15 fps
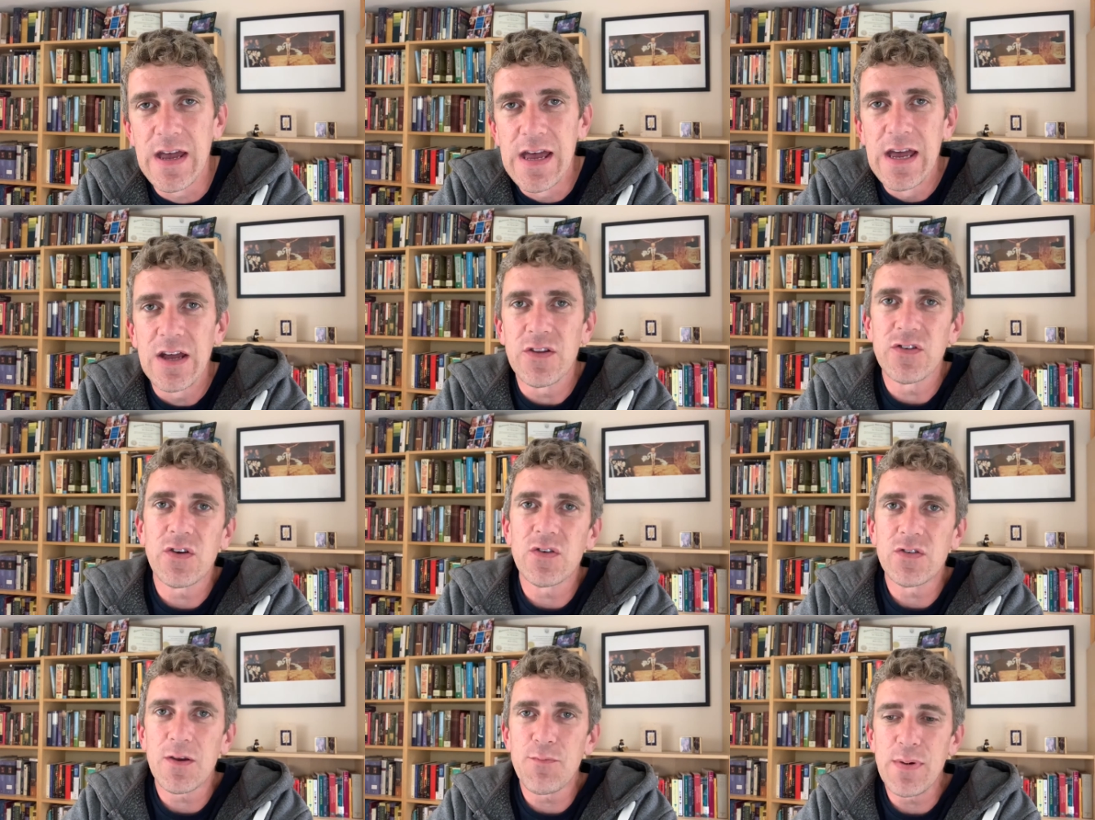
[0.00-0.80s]
and so
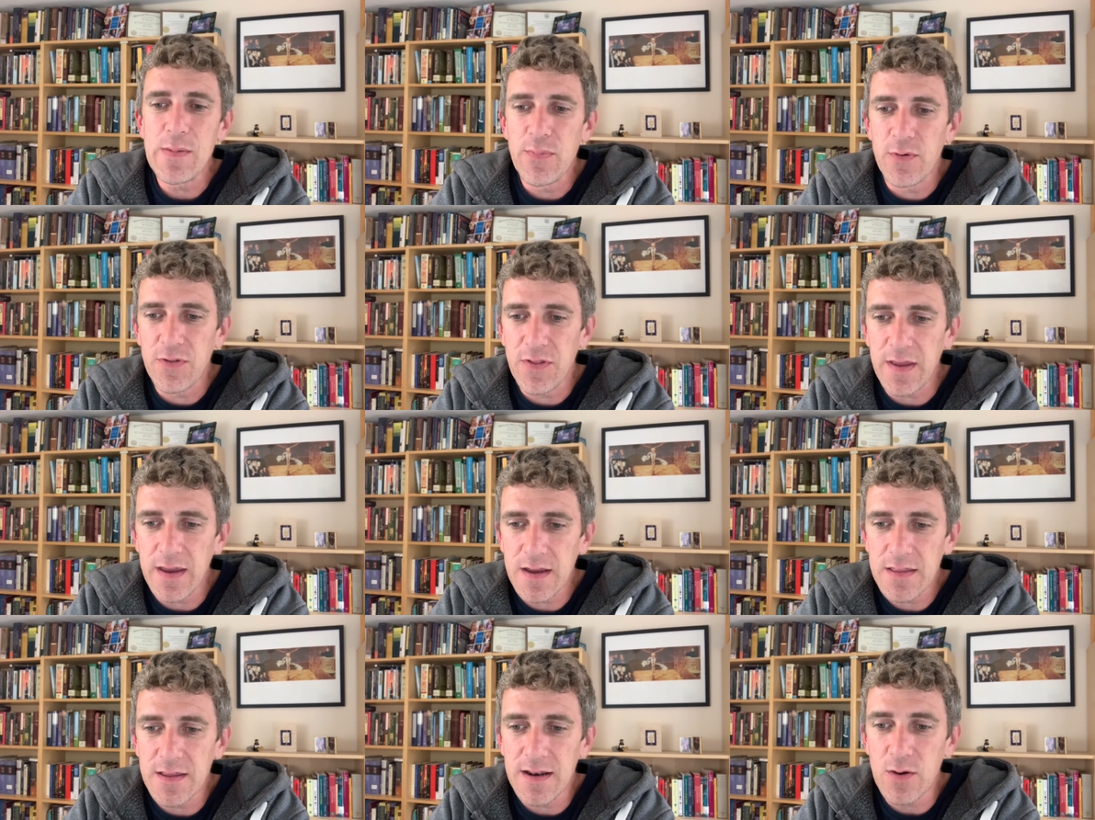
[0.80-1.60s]
some people
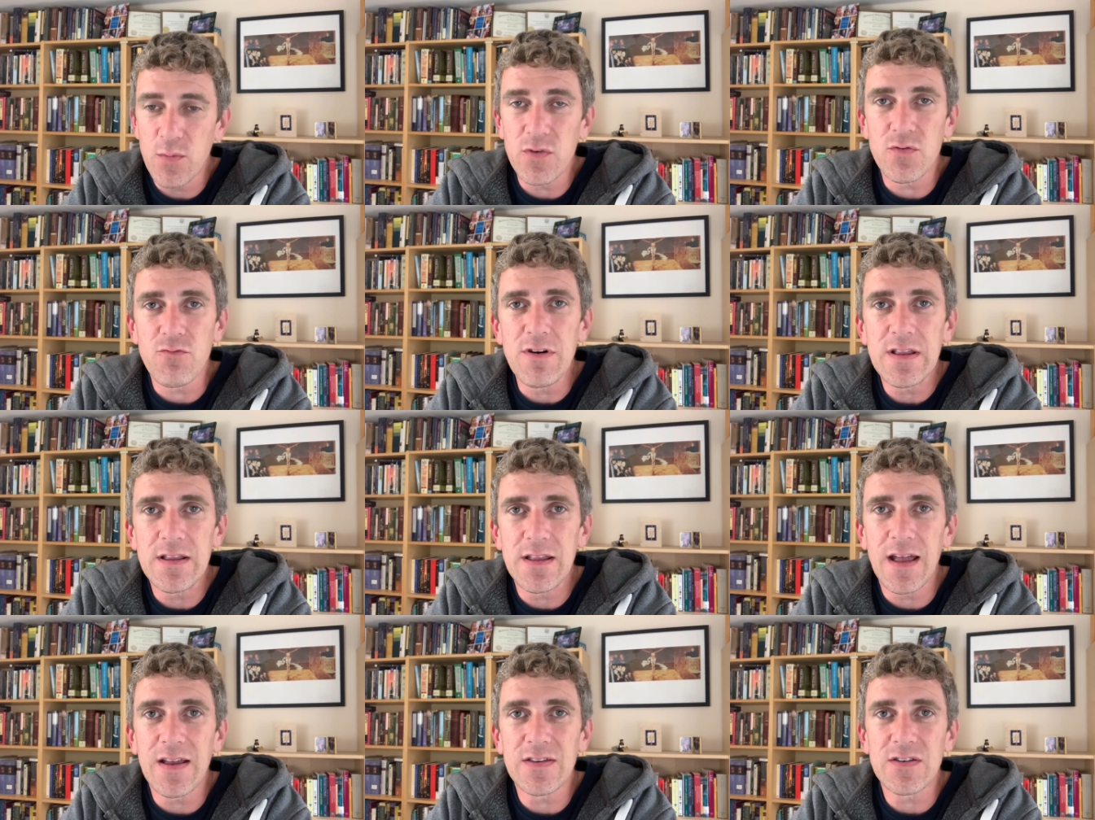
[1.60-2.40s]
think that it was written
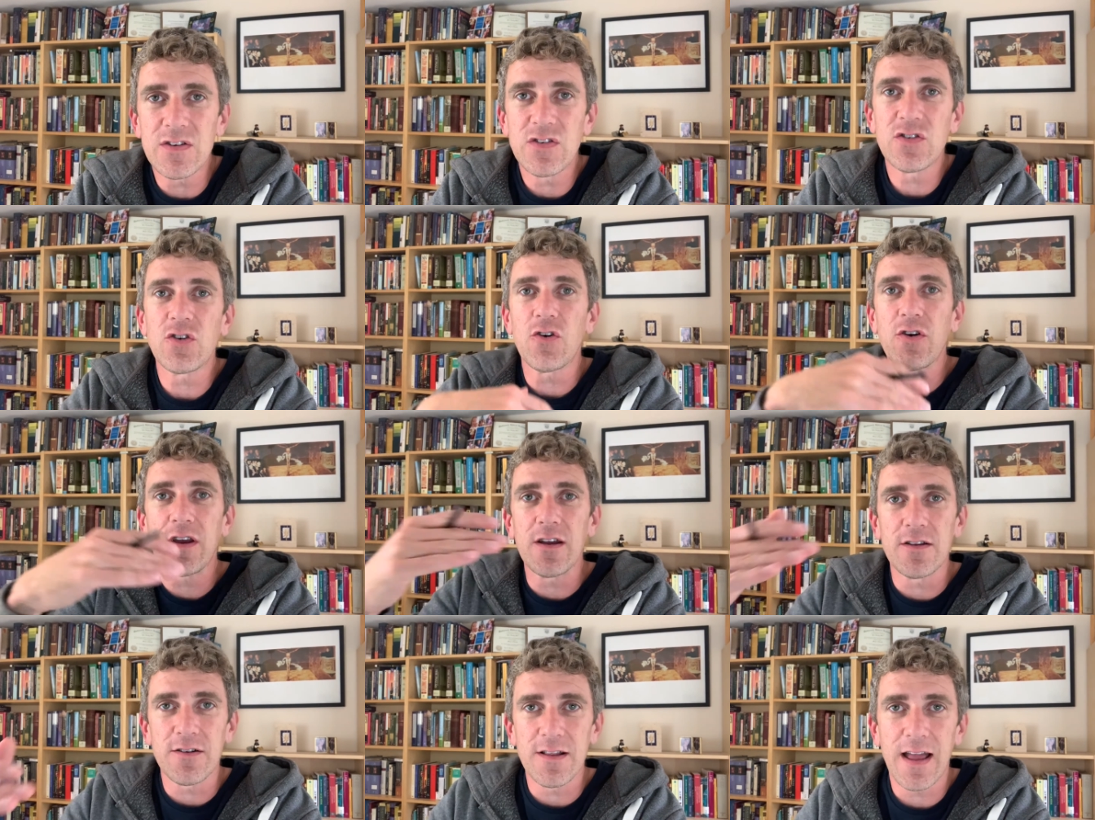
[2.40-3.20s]
as a
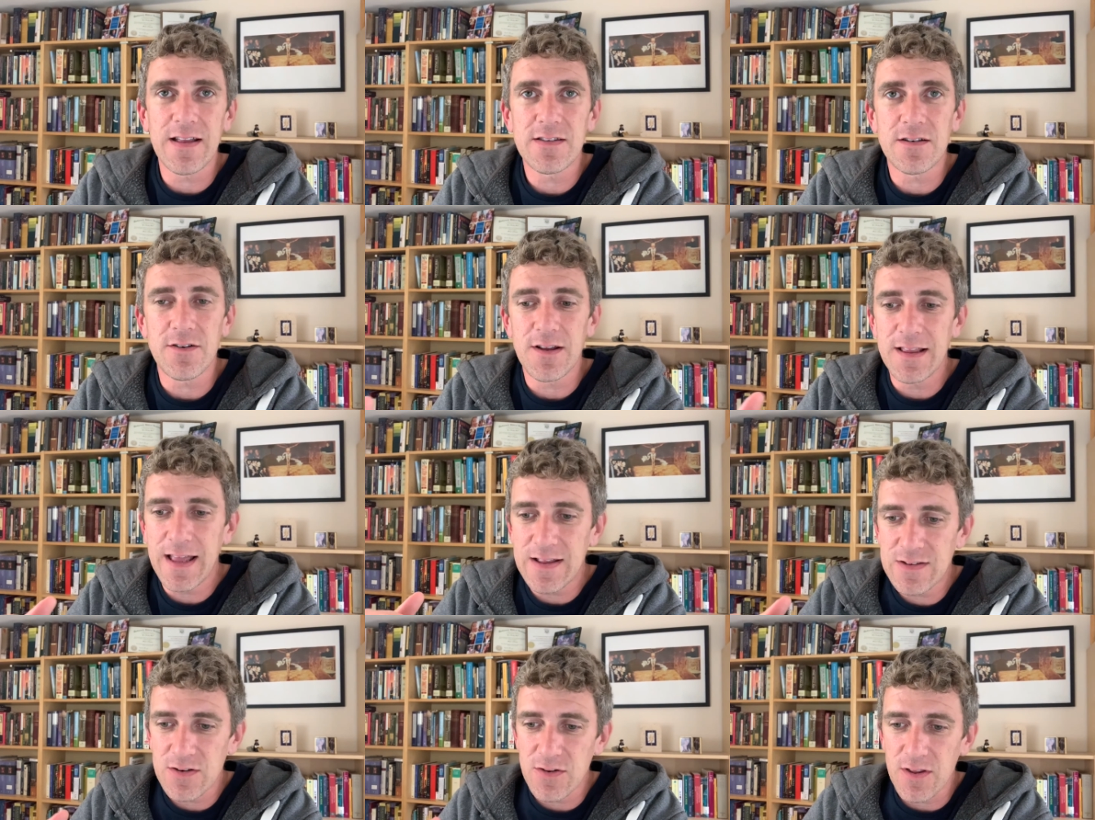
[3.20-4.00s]
circular letter, a
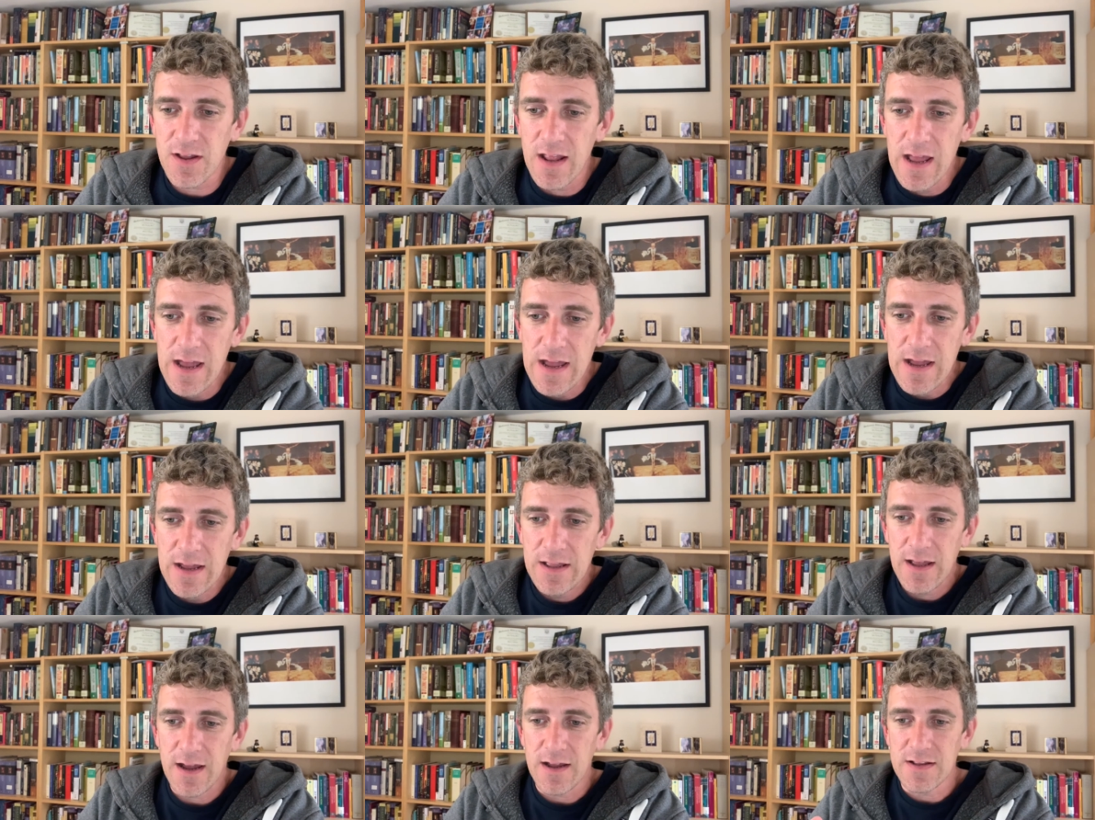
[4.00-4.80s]
letter that
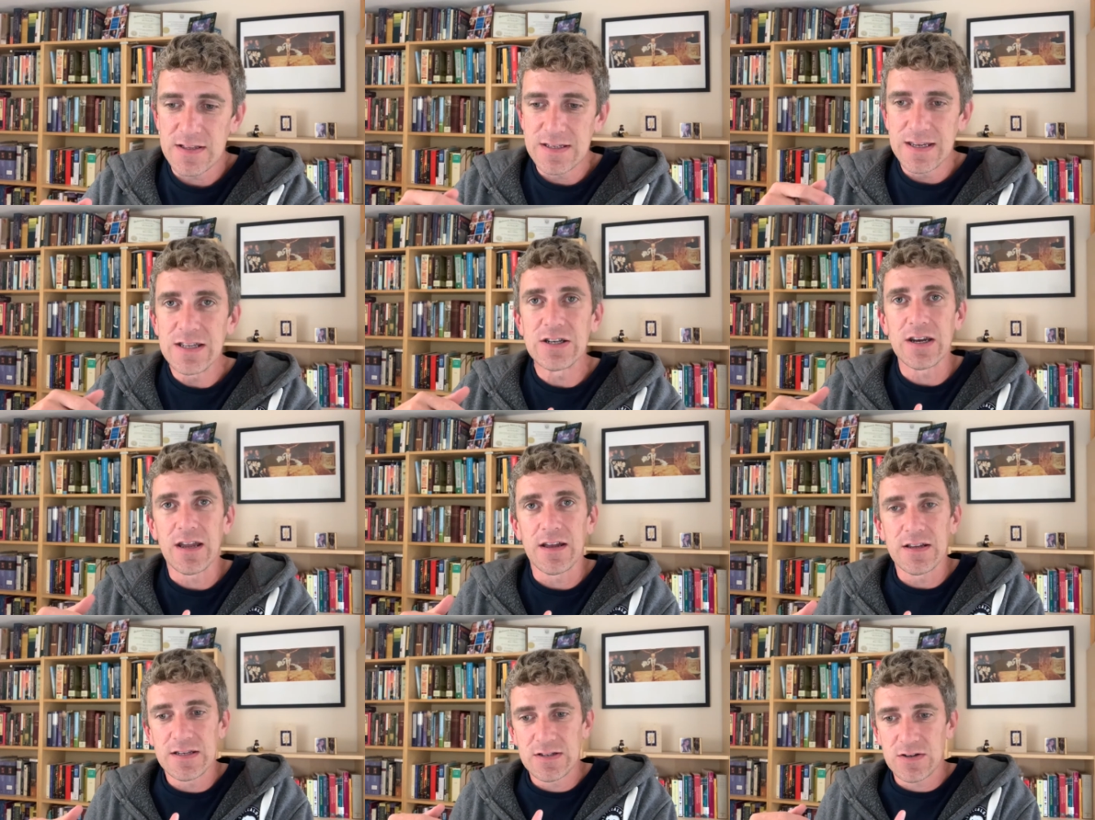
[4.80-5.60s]

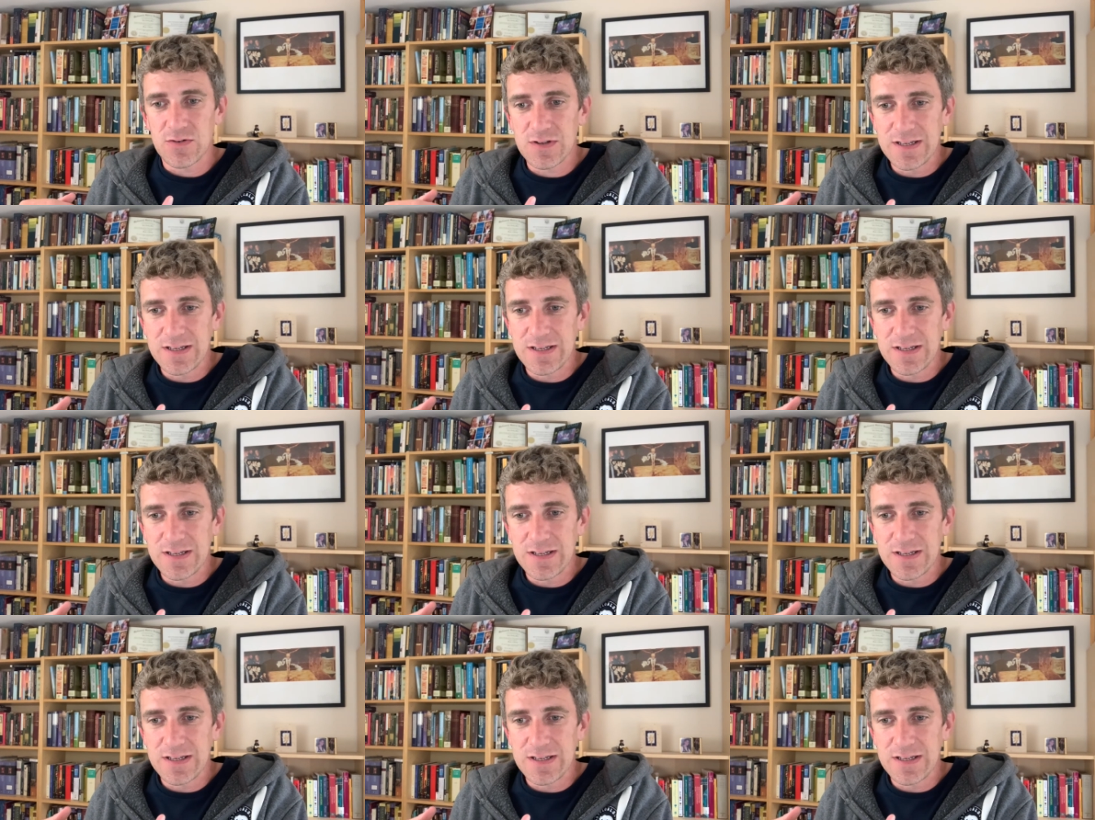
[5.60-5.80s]
Tychicus,